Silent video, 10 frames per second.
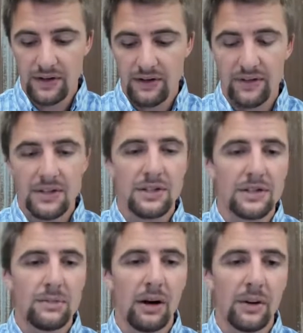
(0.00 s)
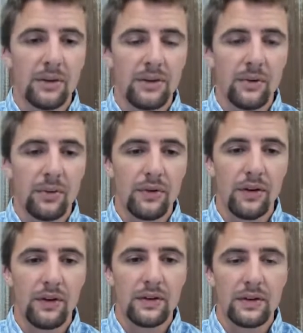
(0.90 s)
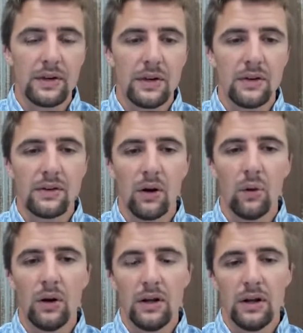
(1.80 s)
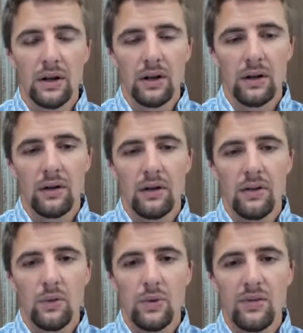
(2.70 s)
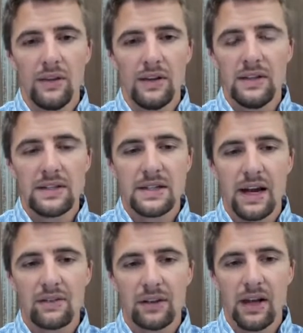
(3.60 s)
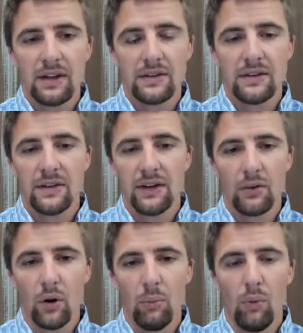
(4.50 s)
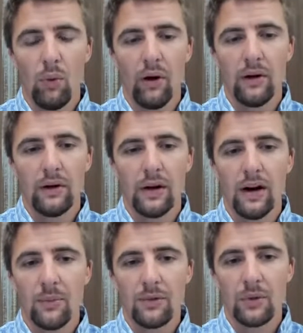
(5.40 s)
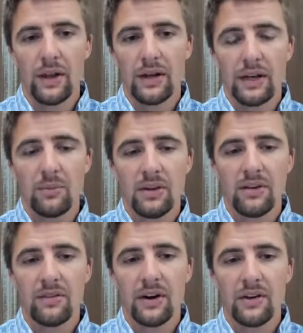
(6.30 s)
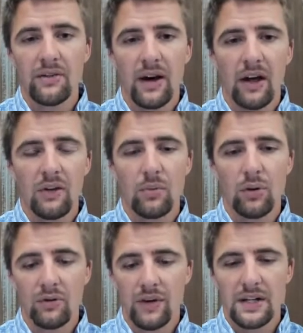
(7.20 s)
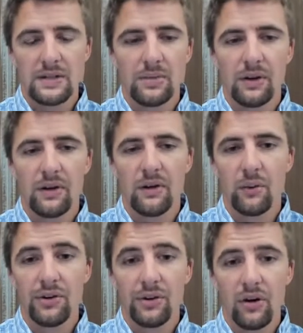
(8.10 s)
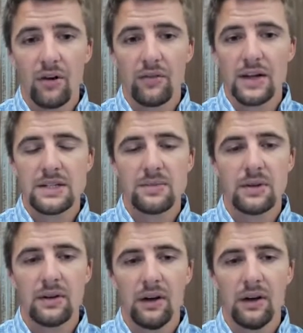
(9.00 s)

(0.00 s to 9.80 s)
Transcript: efficiency by up to 10%. So we feed these calves less and they grow more. So that it can be a very valuable investment. The return on investment